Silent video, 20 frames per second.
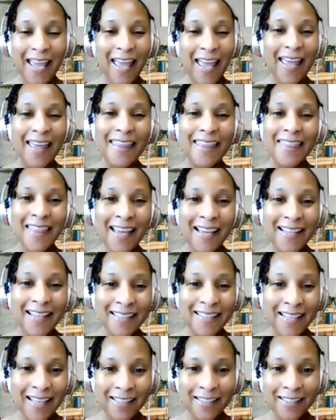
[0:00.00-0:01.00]
That's
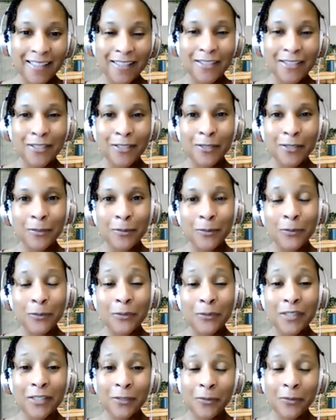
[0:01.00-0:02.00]
not an
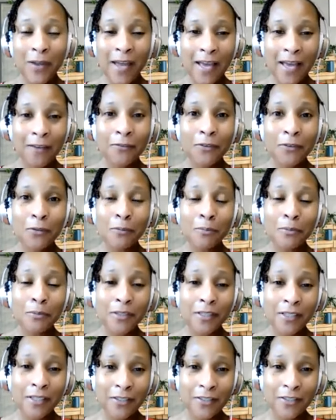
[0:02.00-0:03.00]
excuse. You have to
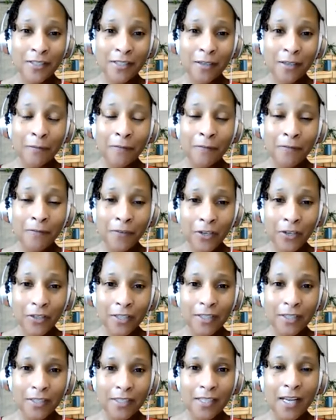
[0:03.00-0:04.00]
put yourself
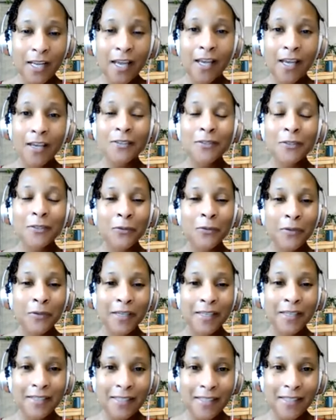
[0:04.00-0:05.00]
first so you
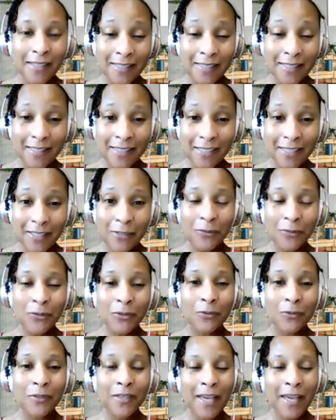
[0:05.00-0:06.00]
can t- continue
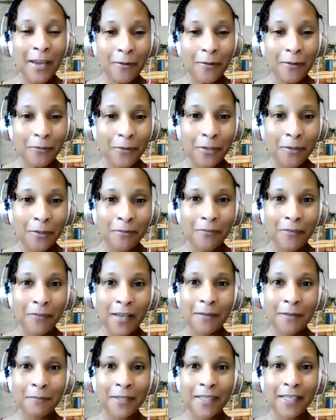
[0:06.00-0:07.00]
to care for your
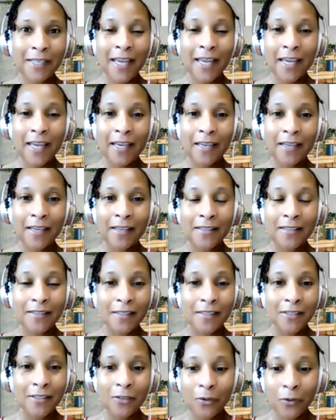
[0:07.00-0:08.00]
family and,
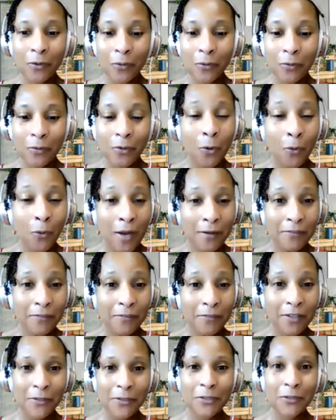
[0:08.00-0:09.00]
you know, go after
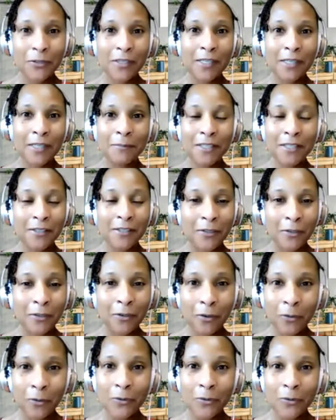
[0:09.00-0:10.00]
your dreams and your
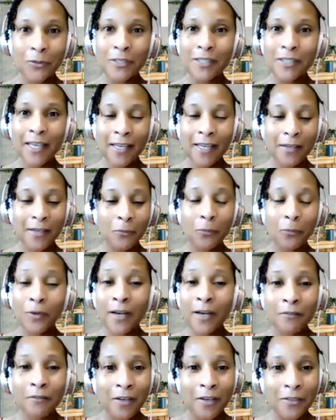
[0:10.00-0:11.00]
goals and
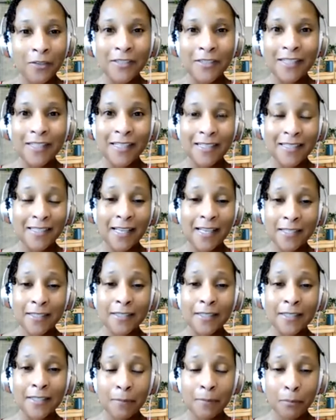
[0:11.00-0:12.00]
whatever else it is that
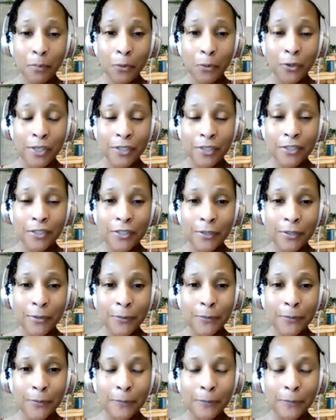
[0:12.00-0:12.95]
is important to you.